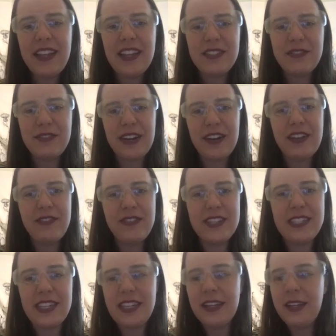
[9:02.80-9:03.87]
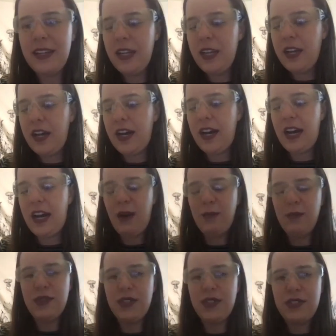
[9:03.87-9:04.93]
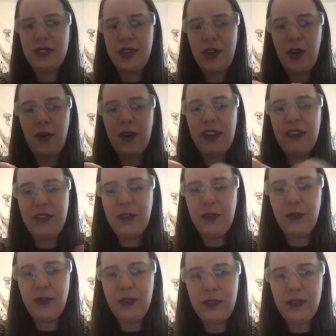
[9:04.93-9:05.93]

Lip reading: that's very fizzy. So if you